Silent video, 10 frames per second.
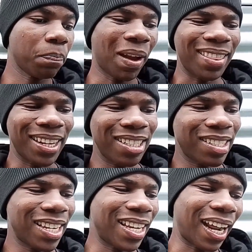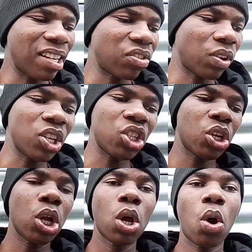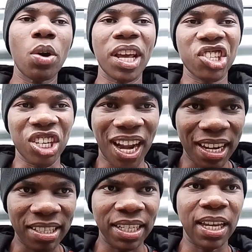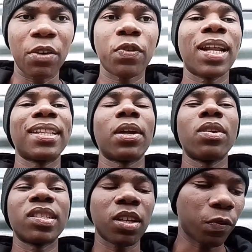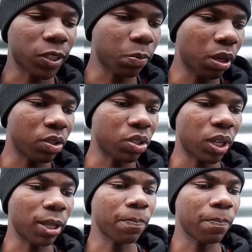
by ethnicity, race, religion, or nationality. I feel like that one is self-explanatory.